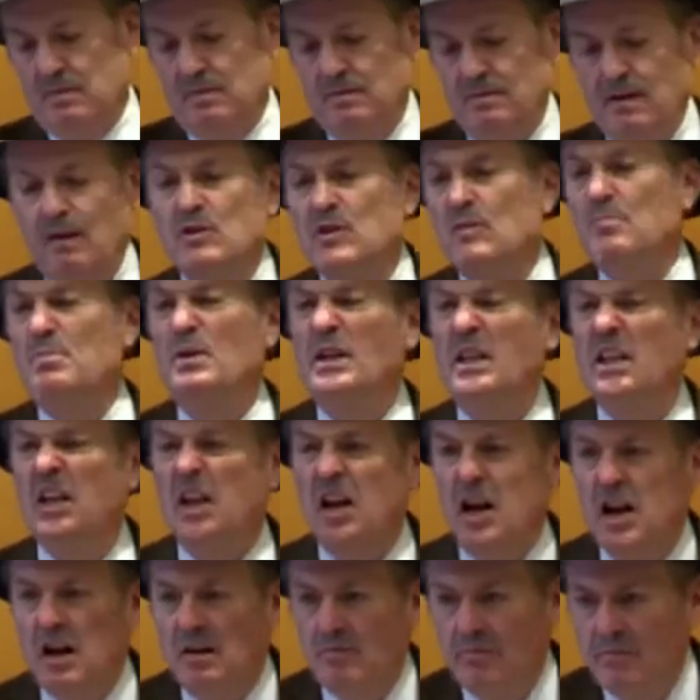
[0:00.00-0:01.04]

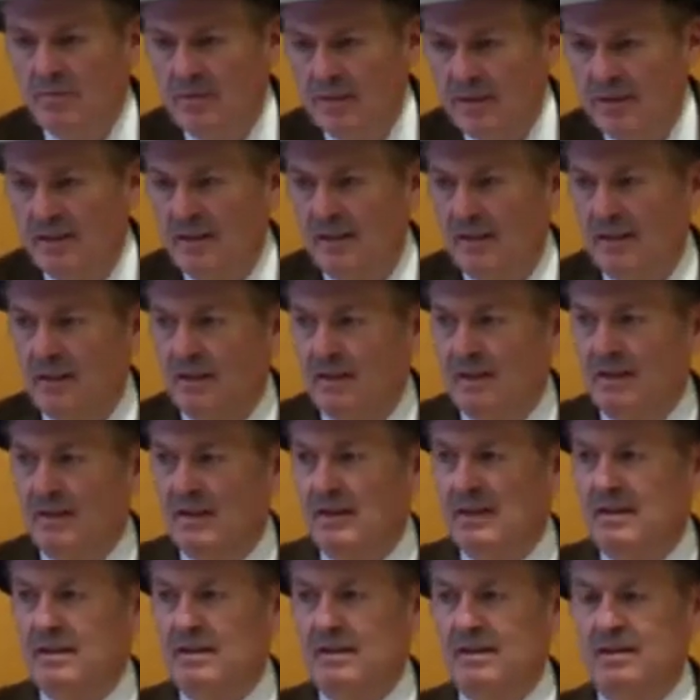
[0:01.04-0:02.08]
billionaire,
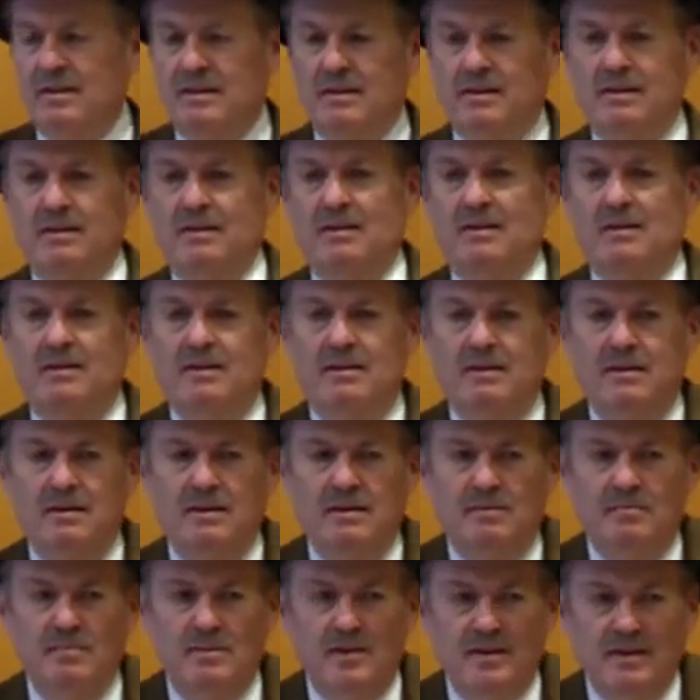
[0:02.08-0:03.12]
I
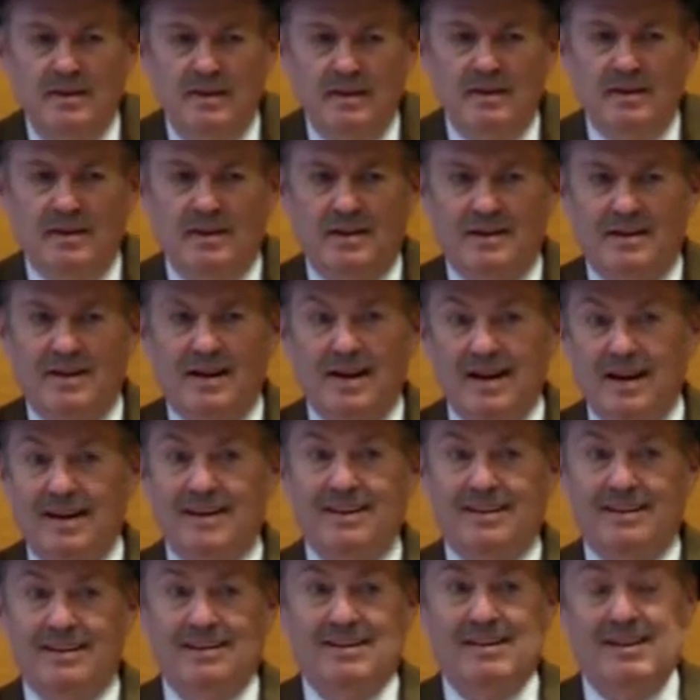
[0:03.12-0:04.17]
don't
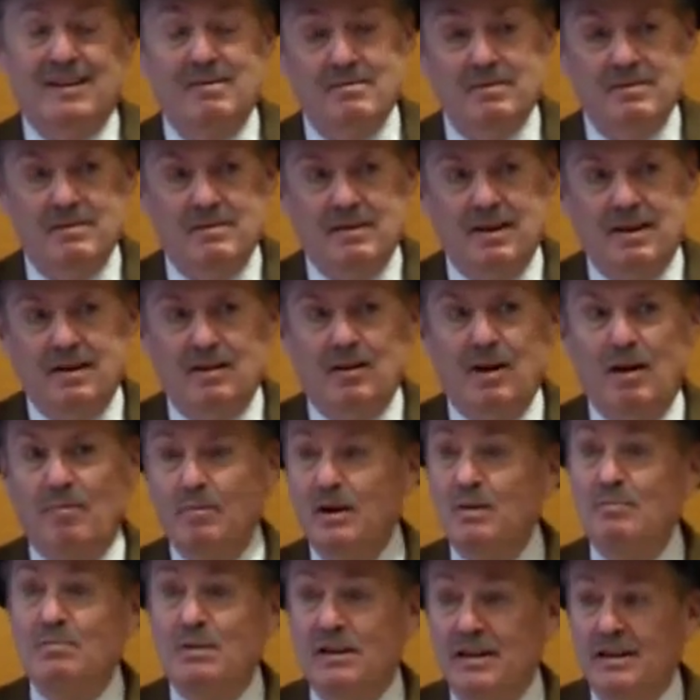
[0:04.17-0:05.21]
know how
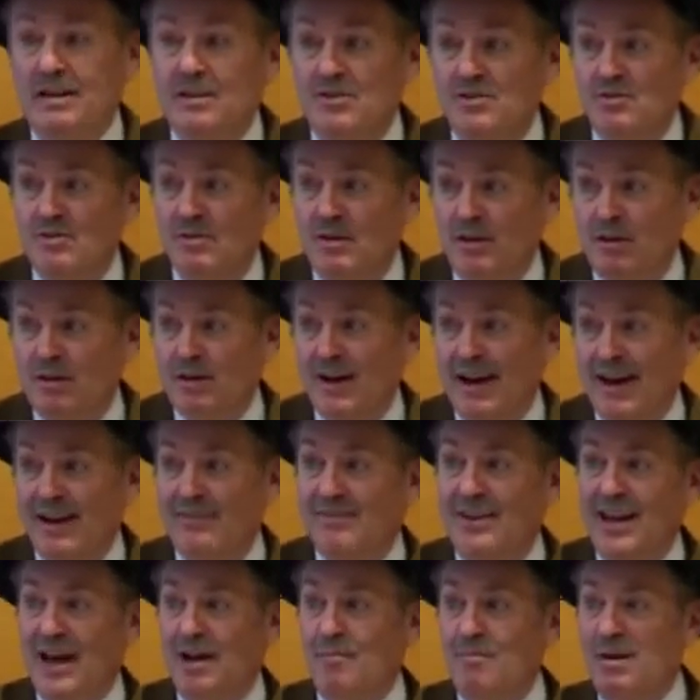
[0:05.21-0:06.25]
many billionaires you know.
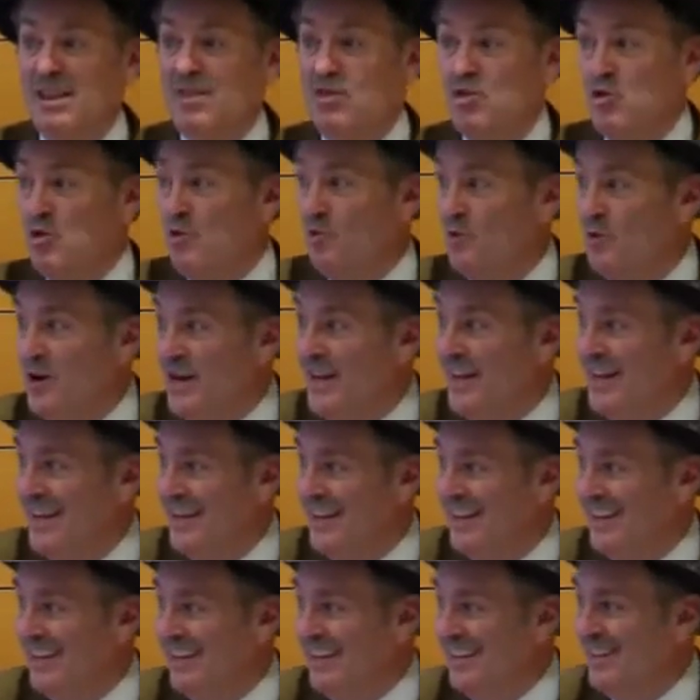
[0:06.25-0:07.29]
I've now met
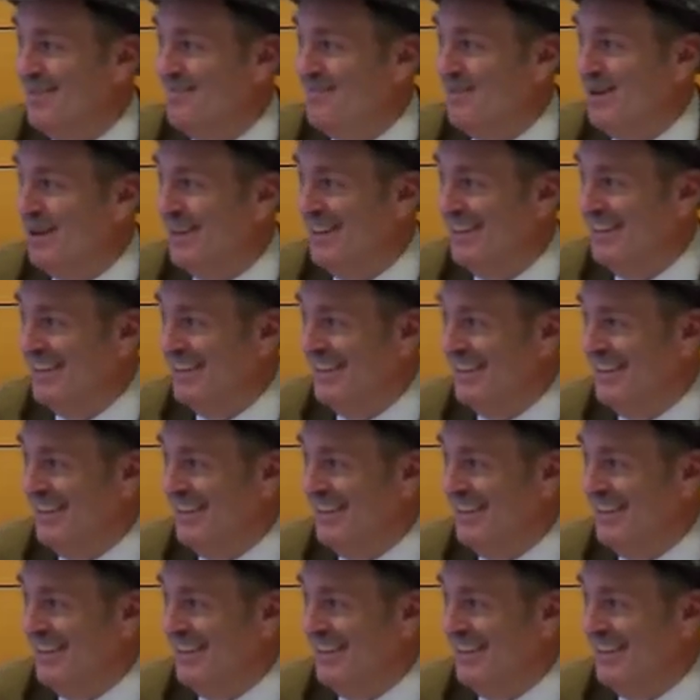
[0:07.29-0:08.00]
three in my